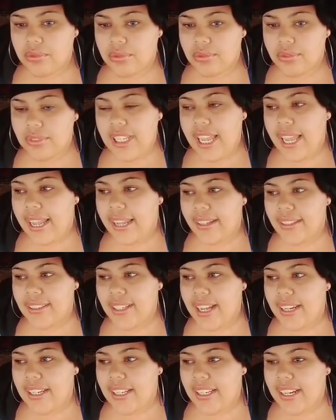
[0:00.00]
yeah,
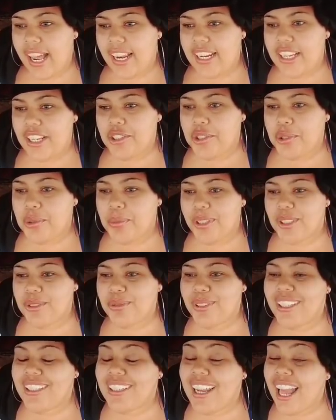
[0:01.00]
I didn't too much
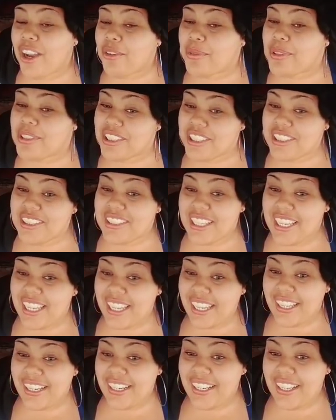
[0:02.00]
really like what she
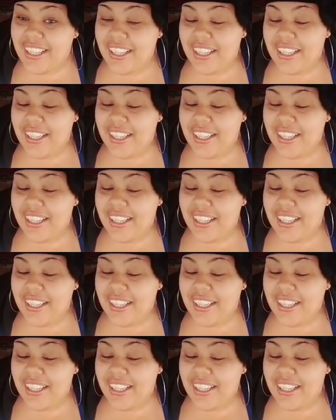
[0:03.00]
said.